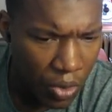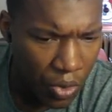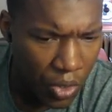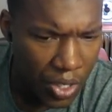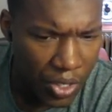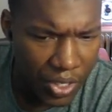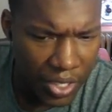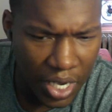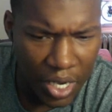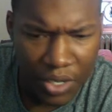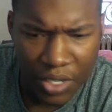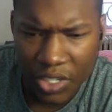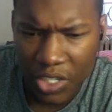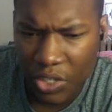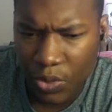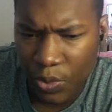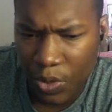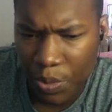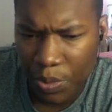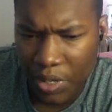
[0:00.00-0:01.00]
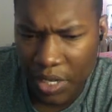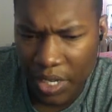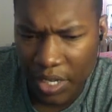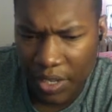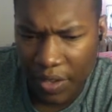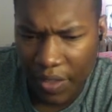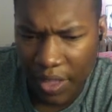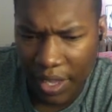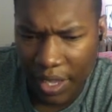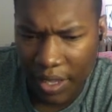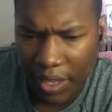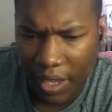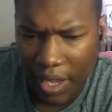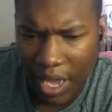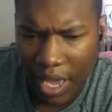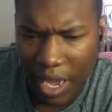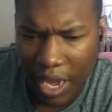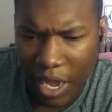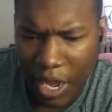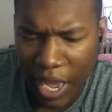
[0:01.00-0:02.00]
You can tell this is real because of like
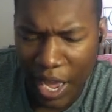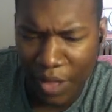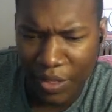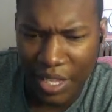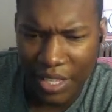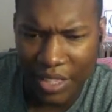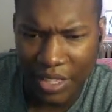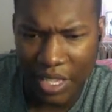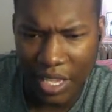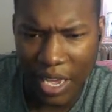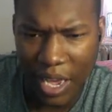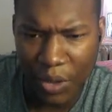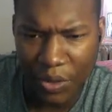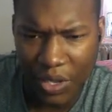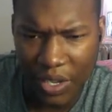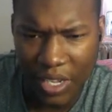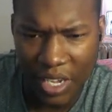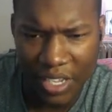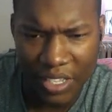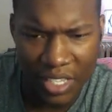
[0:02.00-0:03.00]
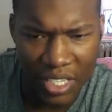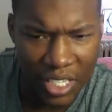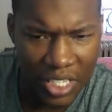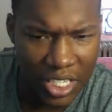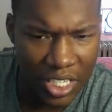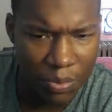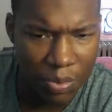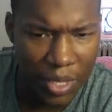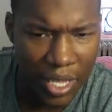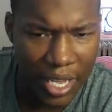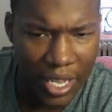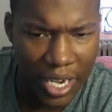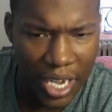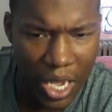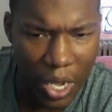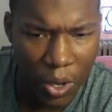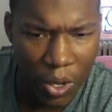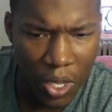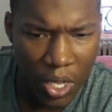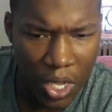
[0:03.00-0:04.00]
how the cutscenes is playing
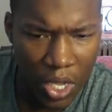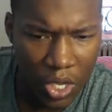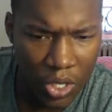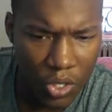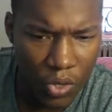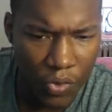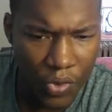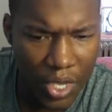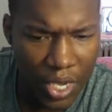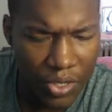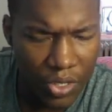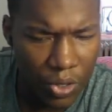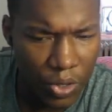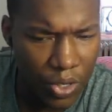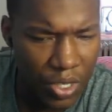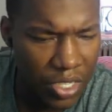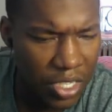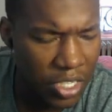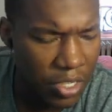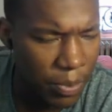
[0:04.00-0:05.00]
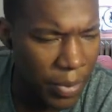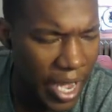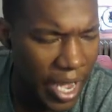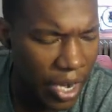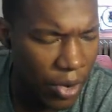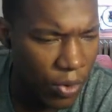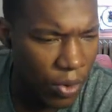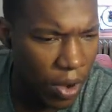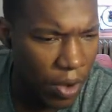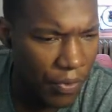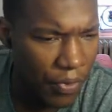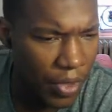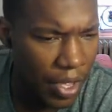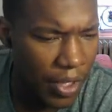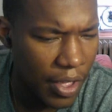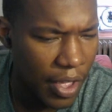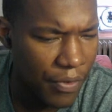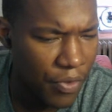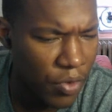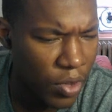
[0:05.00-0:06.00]
out. So if you guys don't know, this is Makarov.
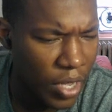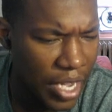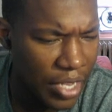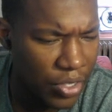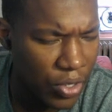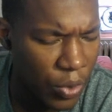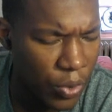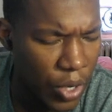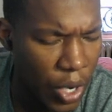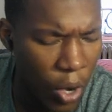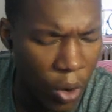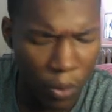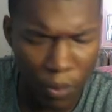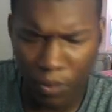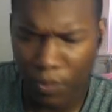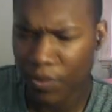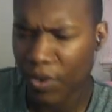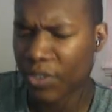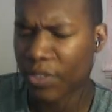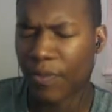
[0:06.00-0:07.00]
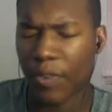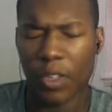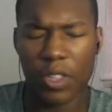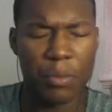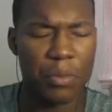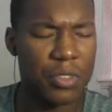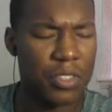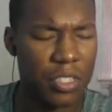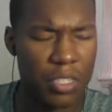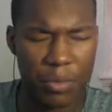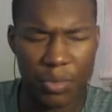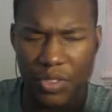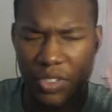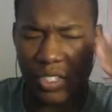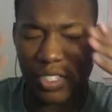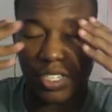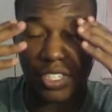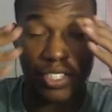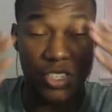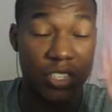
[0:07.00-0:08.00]
If you guys don't know, first of all, let me
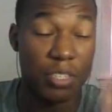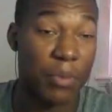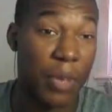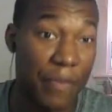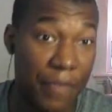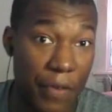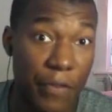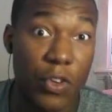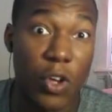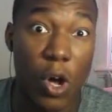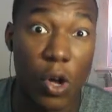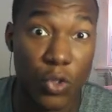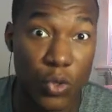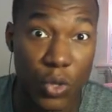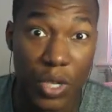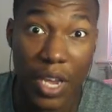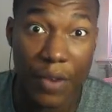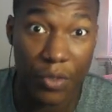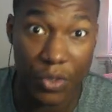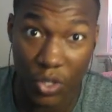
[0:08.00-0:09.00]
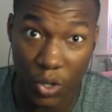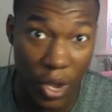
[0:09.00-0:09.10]
just because this is my favorite Call of Duty ever.